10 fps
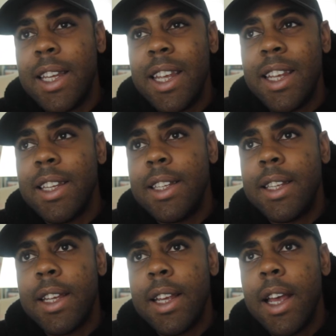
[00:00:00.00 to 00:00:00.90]

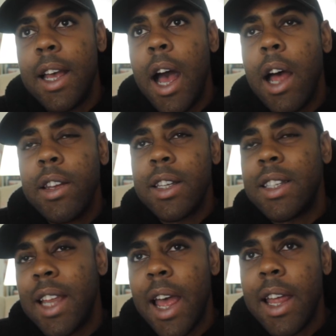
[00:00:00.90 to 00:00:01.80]
his
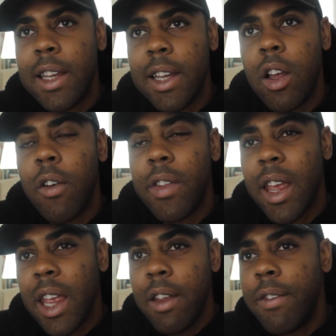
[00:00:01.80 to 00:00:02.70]
understanding of the
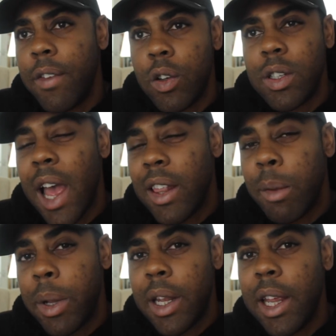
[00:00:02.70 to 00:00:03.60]
ethos and the
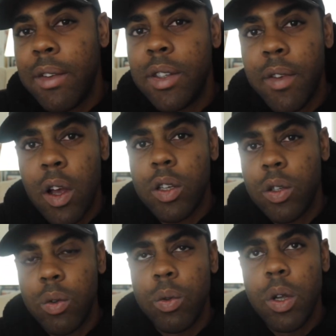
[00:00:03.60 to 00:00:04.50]
beliefs of
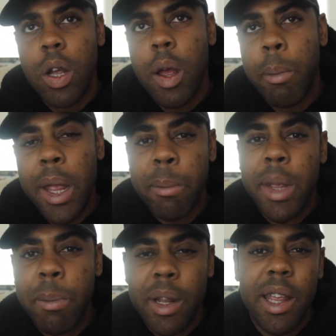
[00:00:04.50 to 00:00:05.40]
Arsenal make
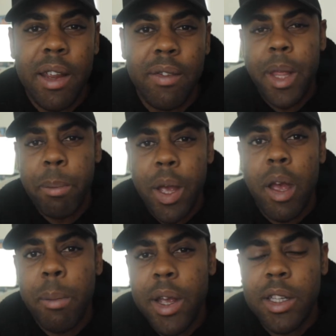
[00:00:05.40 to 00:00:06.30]
me believe that
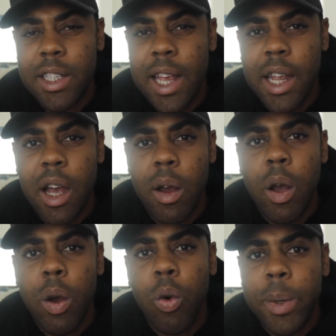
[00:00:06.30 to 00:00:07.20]
Per Mertesacker
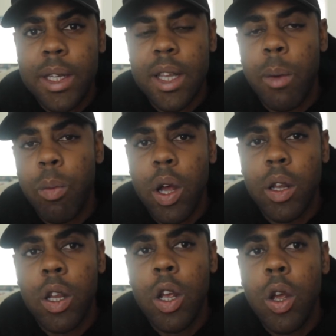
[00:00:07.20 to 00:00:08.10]
will be
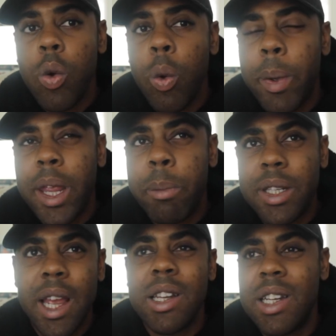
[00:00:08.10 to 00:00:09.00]
someone who will be
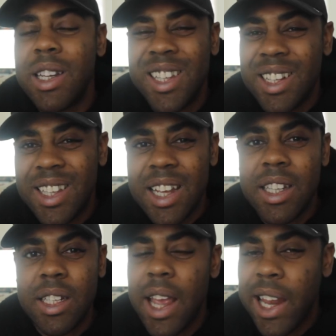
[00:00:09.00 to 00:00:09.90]
potentially a
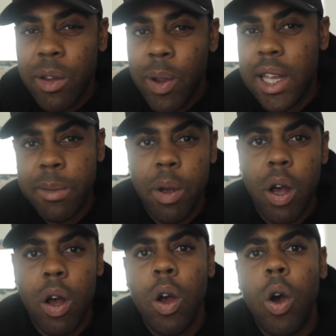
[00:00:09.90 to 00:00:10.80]
successor to Edu
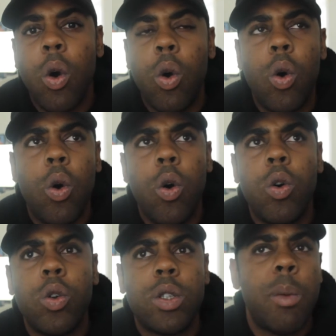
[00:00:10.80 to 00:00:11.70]
Gaspar
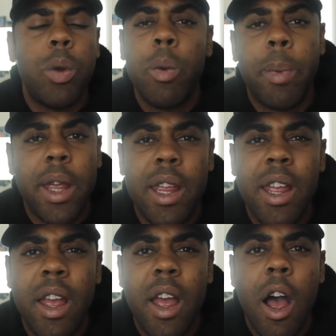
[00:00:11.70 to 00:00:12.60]
or someone who will be